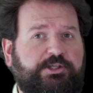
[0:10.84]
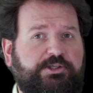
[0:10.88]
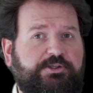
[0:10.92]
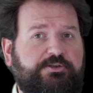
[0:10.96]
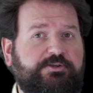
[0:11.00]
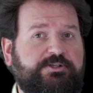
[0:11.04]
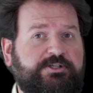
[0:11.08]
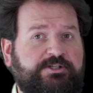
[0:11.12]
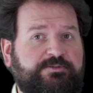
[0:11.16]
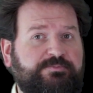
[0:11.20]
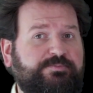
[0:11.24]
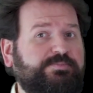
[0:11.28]

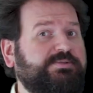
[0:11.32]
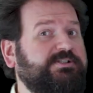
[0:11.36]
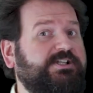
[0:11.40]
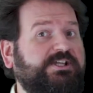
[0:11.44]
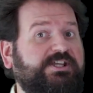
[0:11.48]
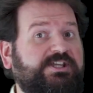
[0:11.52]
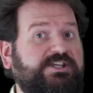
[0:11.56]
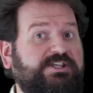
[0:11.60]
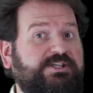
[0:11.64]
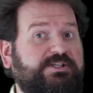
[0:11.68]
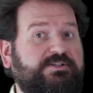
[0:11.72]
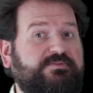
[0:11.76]
you can
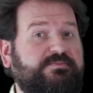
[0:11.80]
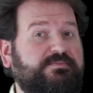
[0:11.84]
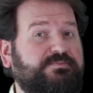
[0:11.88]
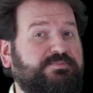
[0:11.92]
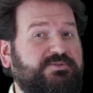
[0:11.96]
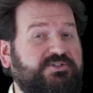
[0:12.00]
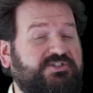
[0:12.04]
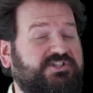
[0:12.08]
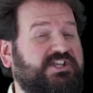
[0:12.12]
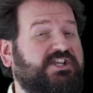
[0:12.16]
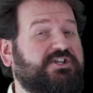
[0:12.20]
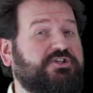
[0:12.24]
play
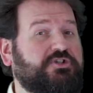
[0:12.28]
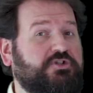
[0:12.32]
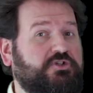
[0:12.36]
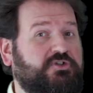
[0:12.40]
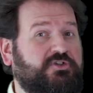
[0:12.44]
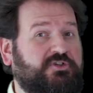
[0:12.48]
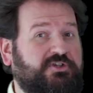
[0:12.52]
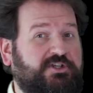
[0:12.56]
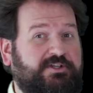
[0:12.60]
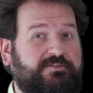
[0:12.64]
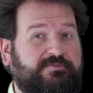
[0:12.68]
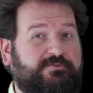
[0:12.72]

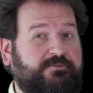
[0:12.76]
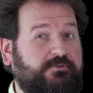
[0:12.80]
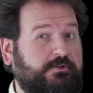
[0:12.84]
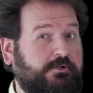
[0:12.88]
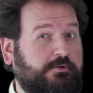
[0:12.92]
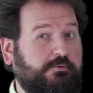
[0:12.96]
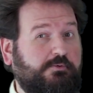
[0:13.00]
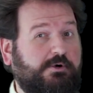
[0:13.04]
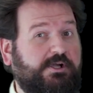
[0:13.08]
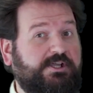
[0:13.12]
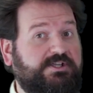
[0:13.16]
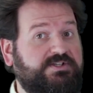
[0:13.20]
Possession in
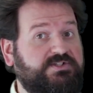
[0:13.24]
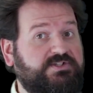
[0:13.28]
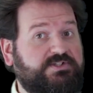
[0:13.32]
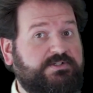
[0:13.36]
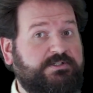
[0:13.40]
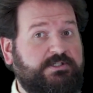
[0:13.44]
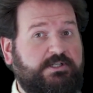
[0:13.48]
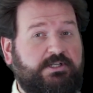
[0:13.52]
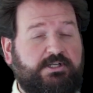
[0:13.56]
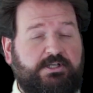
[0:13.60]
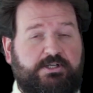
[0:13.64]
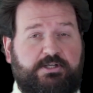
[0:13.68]
4
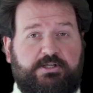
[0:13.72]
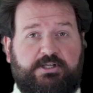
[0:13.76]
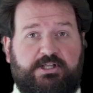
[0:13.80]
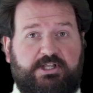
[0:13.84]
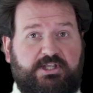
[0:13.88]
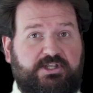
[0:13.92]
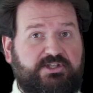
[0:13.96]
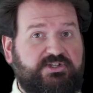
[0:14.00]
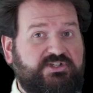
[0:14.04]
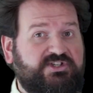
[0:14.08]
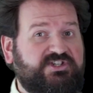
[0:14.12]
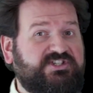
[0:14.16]
ways:
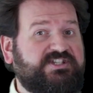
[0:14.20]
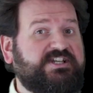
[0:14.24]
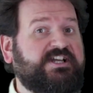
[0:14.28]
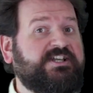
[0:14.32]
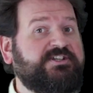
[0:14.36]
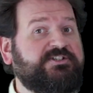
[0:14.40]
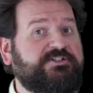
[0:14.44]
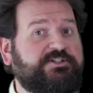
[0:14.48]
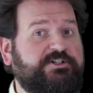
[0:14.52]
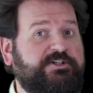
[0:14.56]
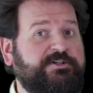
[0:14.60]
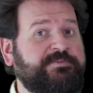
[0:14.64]

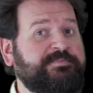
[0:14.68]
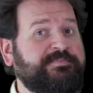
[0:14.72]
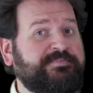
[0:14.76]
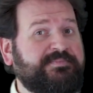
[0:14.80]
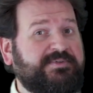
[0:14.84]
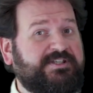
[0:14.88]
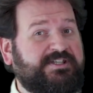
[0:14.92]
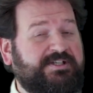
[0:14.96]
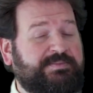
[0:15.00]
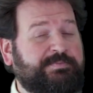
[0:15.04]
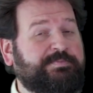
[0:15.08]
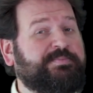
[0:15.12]
Standard,
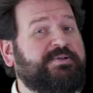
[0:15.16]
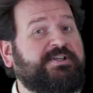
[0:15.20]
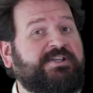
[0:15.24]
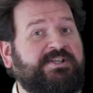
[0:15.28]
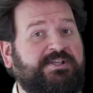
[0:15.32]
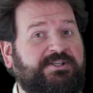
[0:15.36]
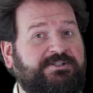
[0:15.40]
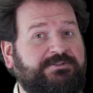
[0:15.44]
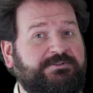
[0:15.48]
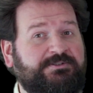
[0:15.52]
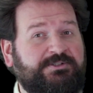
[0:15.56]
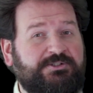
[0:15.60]

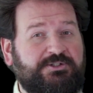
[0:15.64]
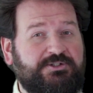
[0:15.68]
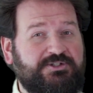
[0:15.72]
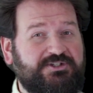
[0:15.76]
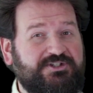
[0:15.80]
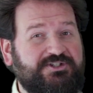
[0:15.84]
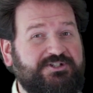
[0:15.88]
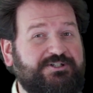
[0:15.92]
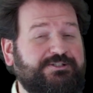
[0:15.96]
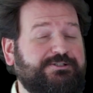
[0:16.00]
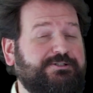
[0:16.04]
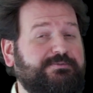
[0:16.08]
Campaign,
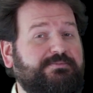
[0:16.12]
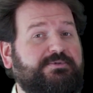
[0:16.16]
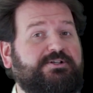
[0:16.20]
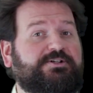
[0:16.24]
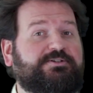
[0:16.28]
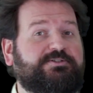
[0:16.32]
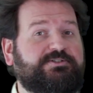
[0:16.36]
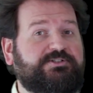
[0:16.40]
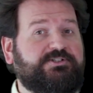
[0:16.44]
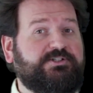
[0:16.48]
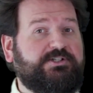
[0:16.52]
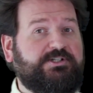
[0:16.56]
Solo
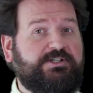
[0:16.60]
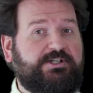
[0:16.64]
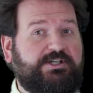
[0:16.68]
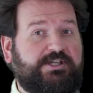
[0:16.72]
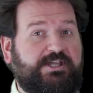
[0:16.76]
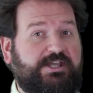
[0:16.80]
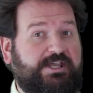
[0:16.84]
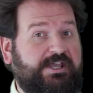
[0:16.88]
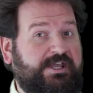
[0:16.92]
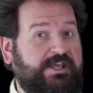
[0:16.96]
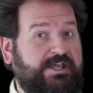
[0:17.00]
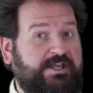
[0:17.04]
Mode,
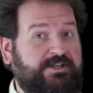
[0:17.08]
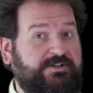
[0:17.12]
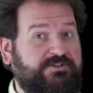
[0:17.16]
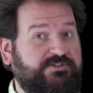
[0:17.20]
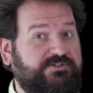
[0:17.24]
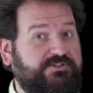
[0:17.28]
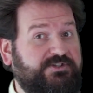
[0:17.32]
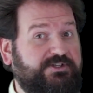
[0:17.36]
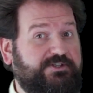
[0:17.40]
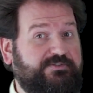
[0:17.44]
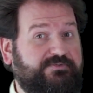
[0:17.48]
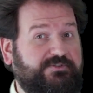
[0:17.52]

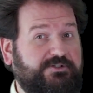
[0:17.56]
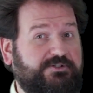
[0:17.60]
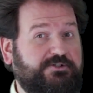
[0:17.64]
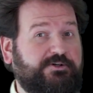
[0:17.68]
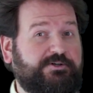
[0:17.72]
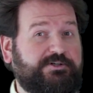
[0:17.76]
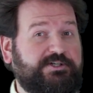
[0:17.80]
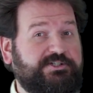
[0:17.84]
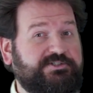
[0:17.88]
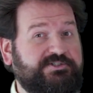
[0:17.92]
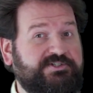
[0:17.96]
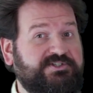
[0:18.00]
and the
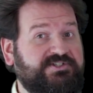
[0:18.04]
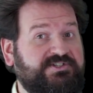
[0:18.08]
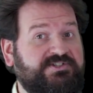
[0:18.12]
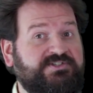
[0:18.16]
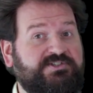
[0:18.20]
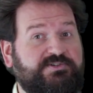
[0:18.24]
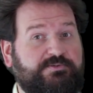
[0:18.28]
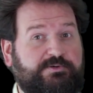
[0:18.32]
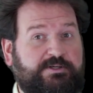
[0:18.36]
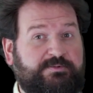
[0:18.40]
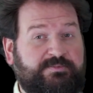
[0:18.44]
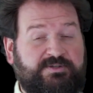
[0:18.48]
Corridors
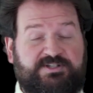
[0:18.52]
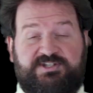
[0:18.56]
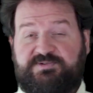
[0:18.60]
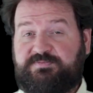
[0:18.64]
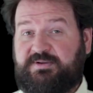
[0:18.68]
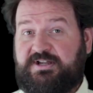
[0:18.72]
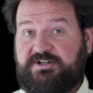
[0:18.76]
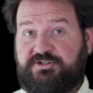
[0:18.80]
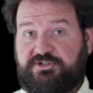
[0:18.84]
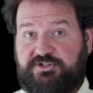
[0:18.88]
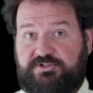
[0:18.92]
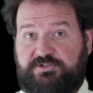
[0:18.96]
and Scream
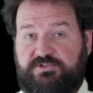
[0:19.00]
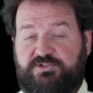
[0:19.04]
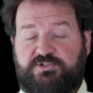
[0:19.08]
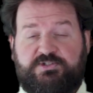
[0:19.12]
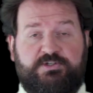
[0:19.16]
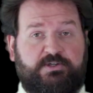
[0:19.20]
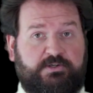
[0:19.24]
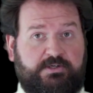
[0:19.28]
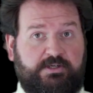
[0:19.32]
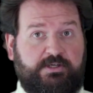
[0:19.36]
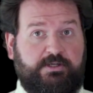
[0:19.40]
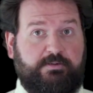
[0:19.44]

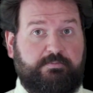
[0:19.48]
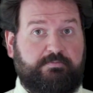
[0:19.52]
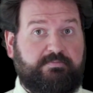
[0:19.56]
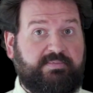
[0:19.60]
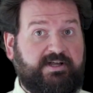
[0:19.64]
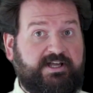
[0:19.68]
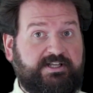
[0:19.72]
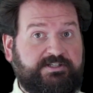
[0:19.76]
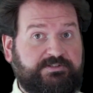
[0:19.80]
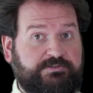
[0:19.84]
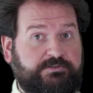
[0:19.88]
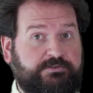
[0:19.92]
expansions.
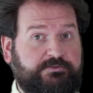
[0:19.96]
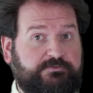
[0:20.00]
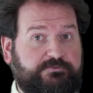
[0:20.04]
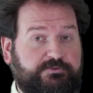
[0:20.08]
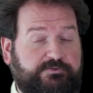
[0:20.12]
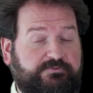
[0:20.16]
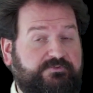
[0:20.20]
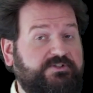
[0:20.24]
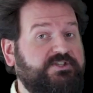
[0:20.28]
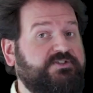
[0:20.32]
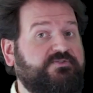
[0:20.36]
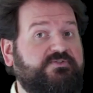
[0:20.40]
But
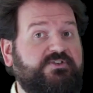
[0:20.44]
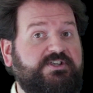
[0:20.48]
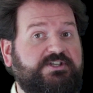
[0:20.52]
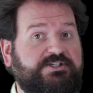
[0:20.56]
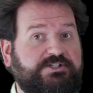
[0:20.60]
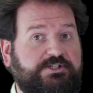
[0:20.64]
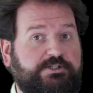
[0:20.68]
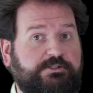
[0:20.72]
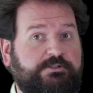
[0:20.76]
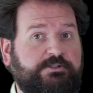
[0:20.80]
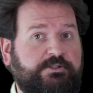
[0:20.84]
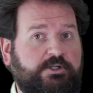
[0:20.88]
for this
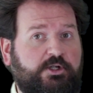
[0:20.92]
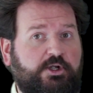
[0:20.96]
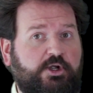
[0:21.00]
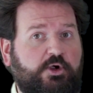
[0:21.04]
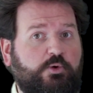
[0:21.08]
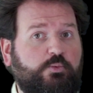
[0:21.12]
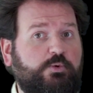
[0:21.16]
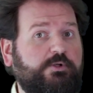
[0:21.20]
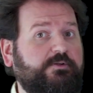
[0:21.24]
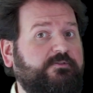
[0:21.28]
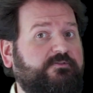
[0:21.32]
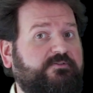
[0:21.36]
video,
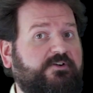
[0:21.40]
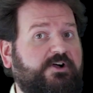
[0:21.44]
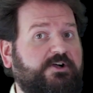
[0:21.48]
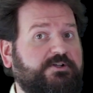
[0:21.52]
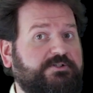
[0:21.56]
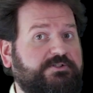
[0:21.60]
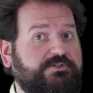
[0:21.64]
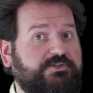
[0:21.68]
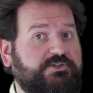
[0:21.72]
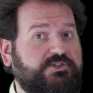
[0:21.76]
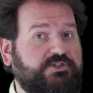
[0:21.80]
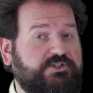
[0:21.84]
we'll
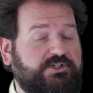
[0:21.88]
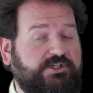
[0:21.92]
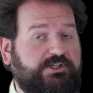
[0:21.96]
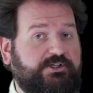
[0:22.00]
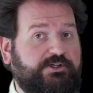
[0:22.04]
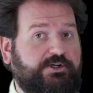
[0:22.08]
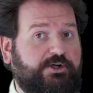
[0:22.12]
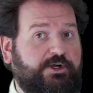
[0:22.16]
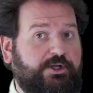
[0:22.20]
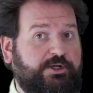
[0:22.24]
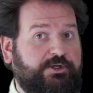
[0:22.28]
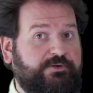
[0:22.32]
focus
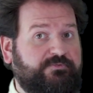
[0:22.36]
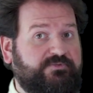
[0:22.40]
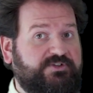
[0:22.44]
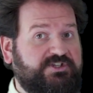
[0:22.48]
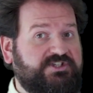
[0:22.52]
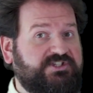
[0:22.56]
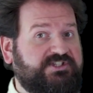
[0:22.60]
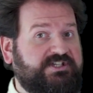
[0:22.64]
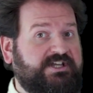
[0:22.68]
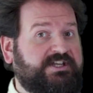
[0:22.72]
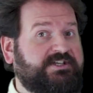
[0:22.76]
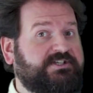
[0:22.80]
on the
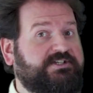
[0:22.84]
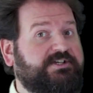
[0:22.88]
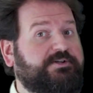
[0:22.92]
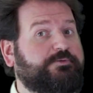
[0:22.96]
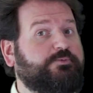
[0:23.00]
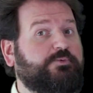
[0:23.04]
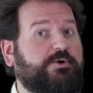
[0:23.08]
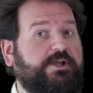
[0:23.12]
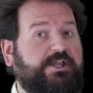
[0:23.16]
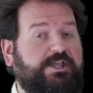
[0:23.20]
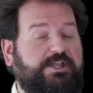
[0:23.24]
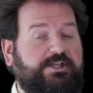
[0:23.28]

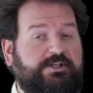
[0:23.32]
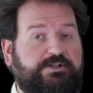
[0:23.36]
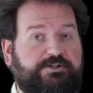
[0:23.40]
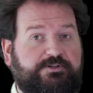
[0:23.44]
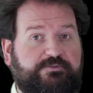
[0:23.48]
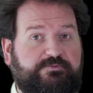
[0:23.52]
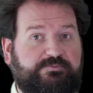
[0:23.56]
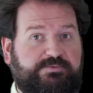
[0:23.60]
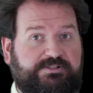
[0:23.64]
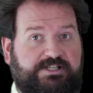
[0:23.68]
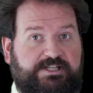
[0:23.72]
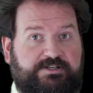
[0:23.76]
standard way
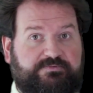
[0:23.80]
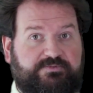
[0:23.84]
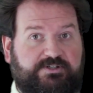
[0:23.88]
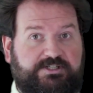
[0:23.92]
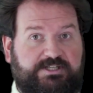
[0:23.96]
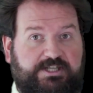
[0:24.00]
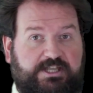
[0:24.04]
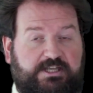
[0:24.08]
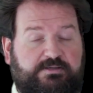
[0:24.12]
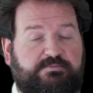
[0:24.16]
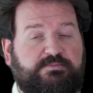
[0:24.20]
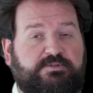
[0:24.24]
of playing the
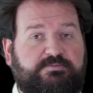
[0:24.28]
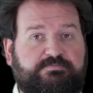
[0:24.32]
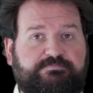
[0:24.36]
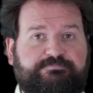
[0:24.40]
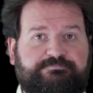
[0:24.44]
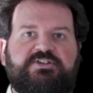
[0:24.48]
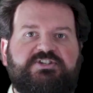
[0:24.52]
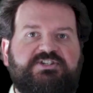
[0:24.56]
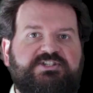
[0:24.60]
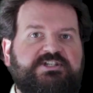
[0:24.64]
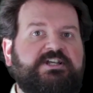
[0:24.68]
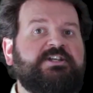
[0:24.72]
game.
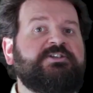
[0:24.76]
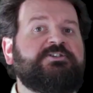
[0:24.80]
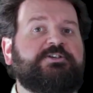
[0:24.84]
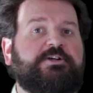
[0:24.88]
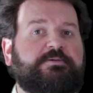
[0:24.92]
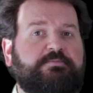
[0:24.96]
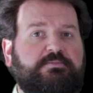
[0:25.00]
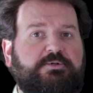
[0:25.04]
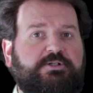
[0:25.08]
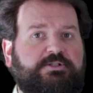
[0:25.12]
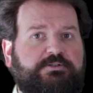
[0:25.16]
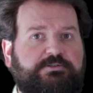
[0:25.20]

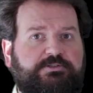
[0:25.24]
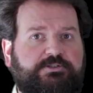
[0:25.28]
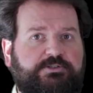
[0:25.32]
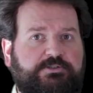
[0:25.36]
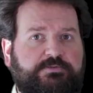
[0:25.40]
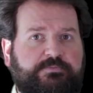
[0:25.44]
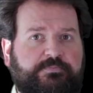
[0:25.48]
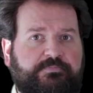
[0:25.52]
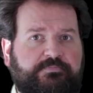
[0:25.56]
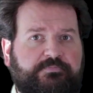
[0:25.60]
Standard mode